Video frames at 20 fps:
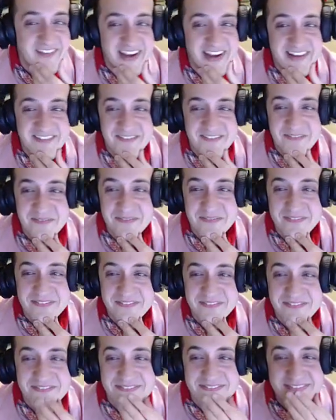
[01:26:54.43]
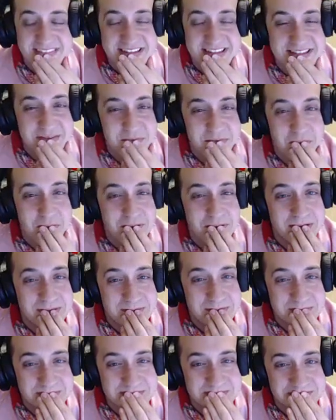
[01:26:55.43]
Yeah, man. It's
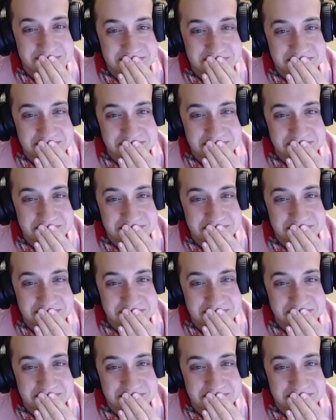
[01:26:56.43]
important.